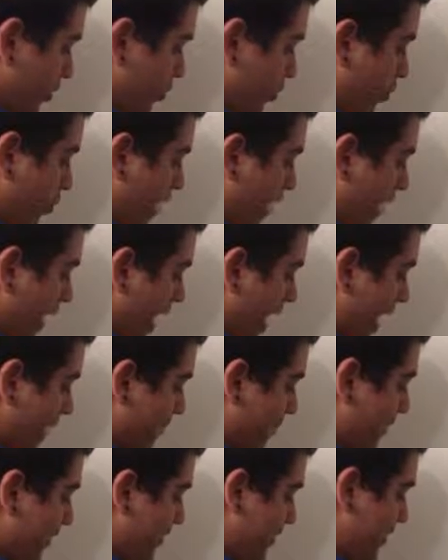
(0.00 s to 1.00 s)
what
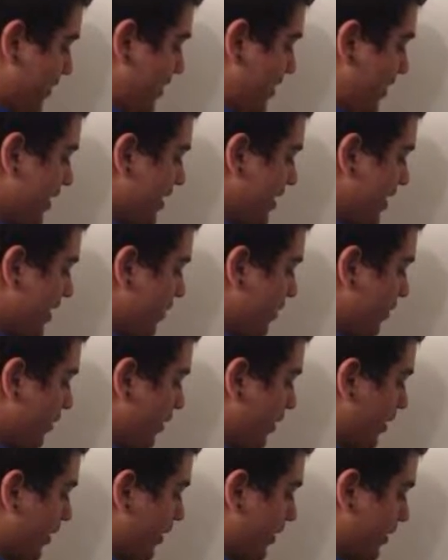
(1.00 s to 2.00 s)
happens is these
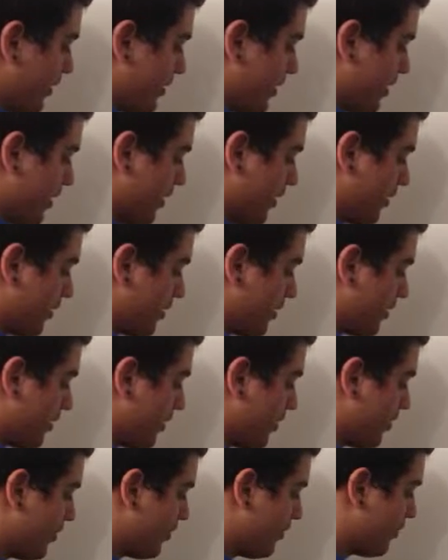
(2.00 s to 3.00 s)
endothelial cells
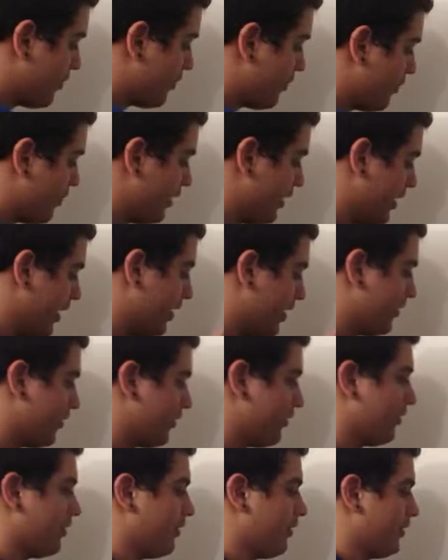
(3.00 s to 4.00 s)
release
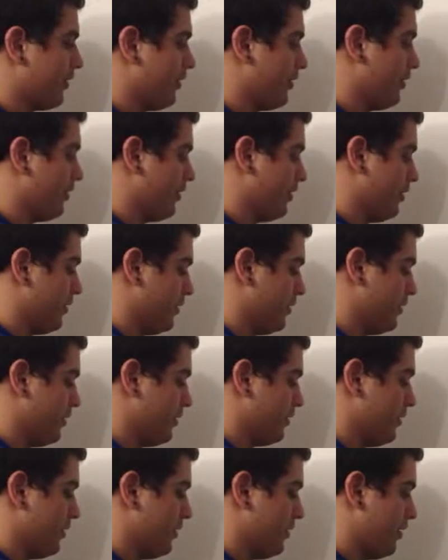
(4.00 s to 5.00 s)

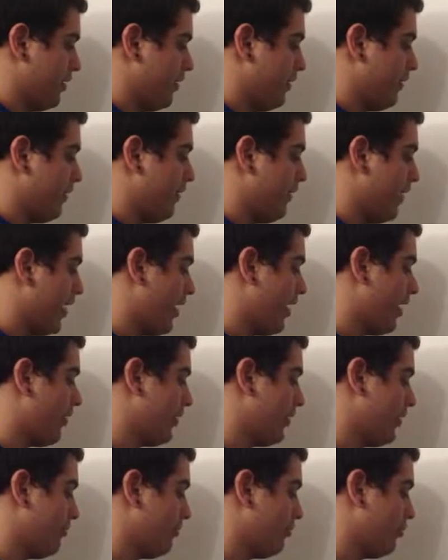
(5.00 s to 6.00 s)
a
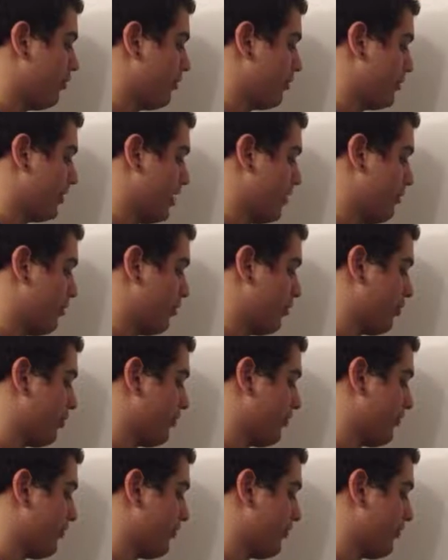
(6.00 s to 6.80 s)
very important chemical.